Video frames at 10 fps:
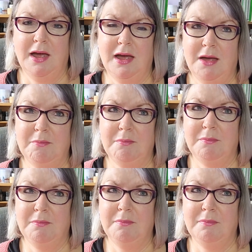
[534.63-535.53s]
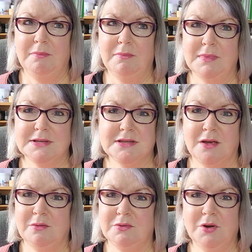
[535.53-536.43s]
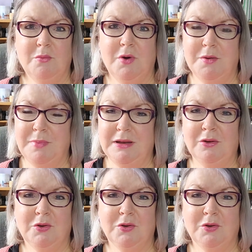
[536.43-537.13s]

Um, so don't worry about not